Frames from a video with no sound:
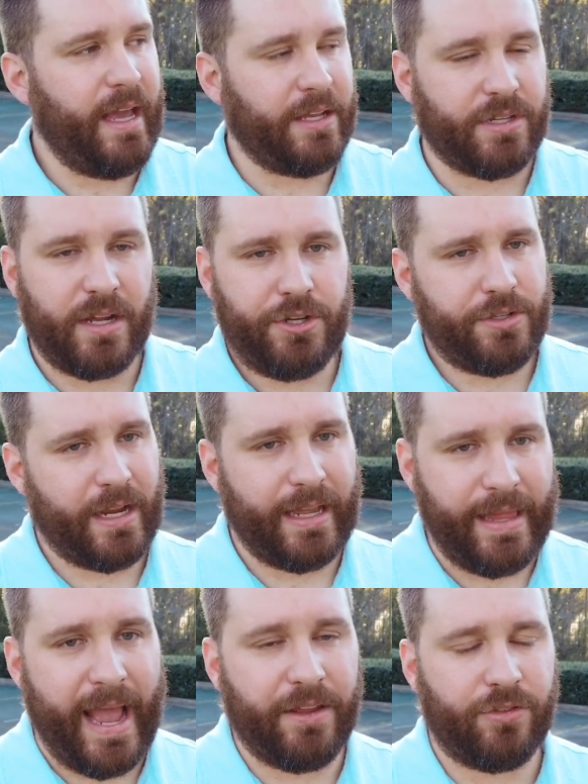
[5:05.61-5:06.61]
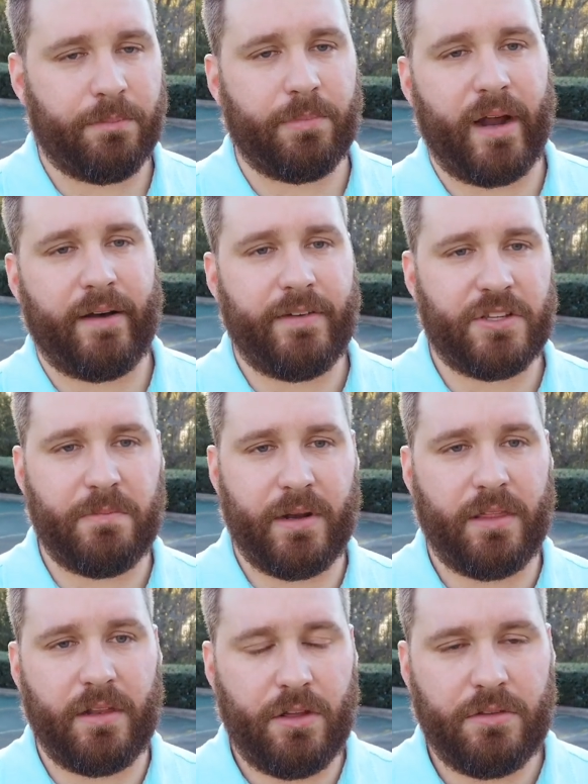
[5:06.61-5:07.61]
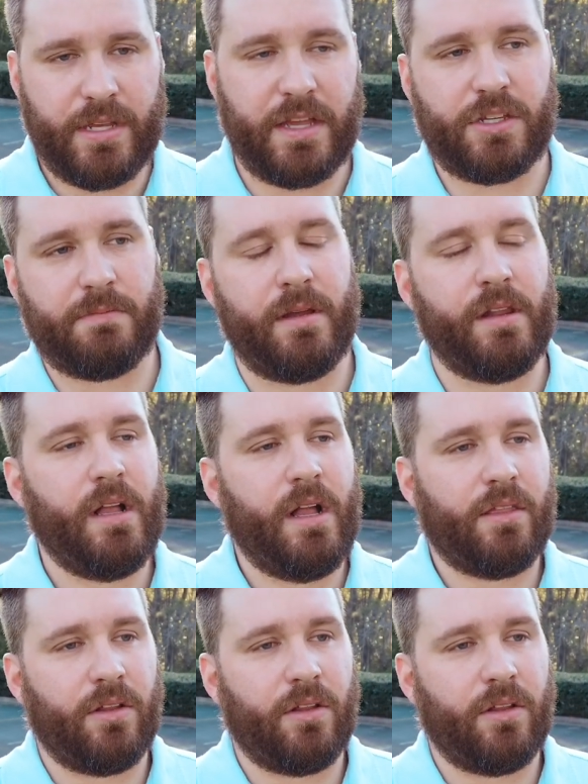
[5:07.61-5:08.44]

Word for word: It's not just a class of prophets, but in the New Testament,